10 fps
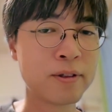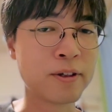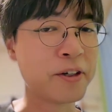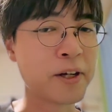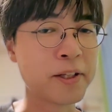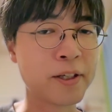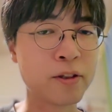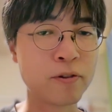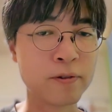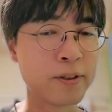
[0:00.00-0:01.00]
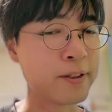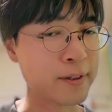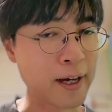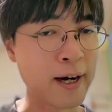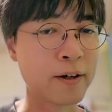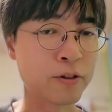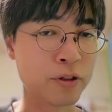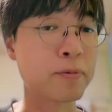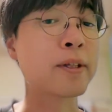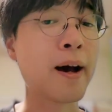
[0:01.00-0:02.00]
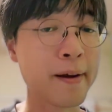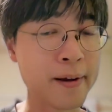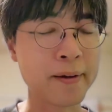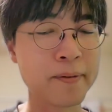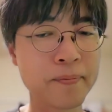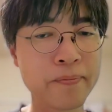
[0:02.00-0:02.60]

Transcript: related to this algorithm tiling.